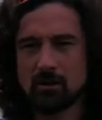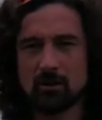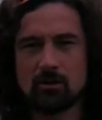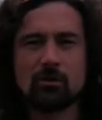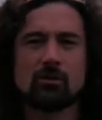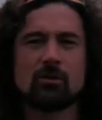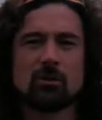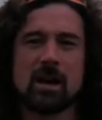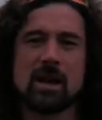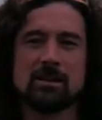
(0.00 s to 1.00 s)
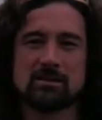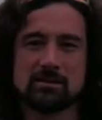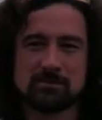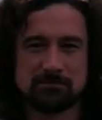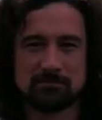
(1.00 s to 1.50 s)
look ahead
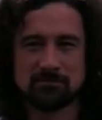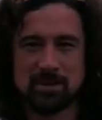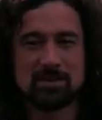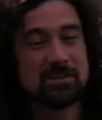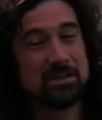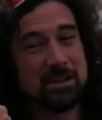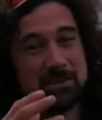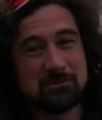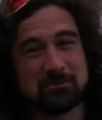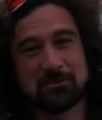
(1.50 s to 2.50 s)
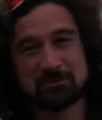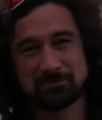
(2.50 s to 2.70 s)
and to thank you all.